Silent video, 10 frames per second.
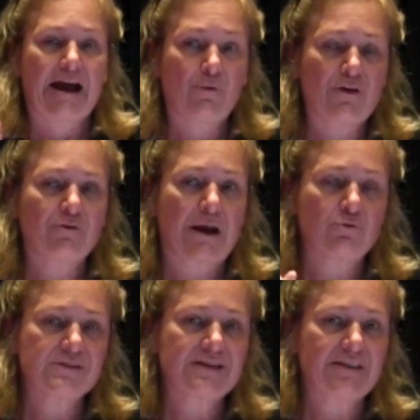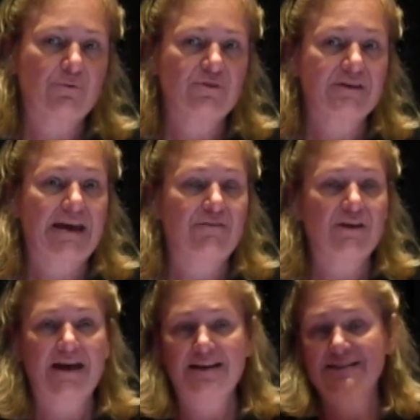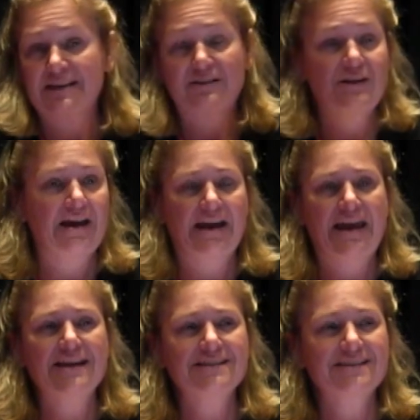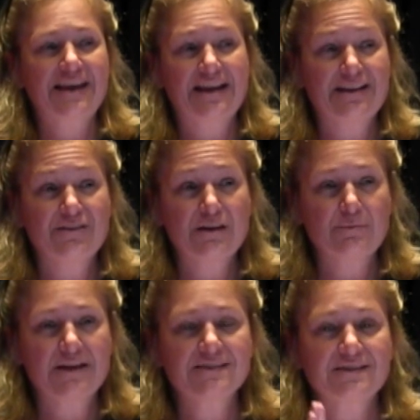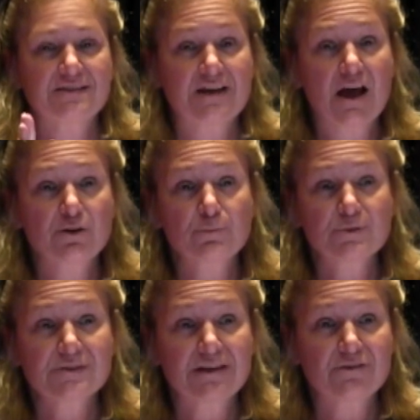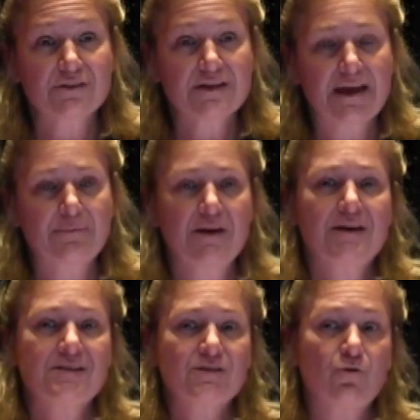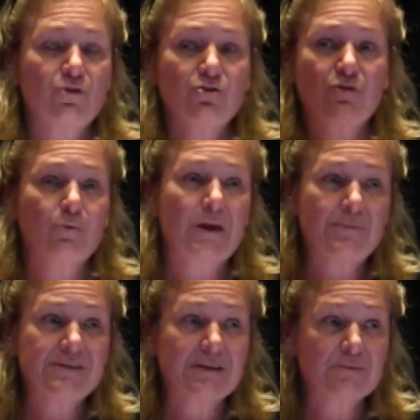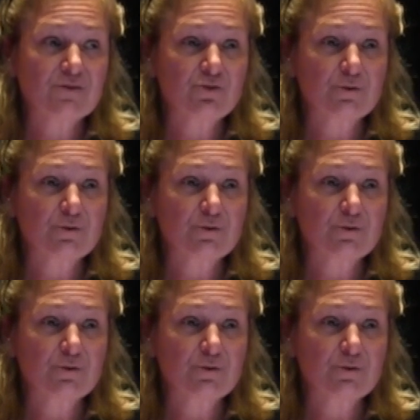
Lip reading: However, I will say that with the caveat is I hate to say anything in medicine is 100% of the time. So, you know, there may be some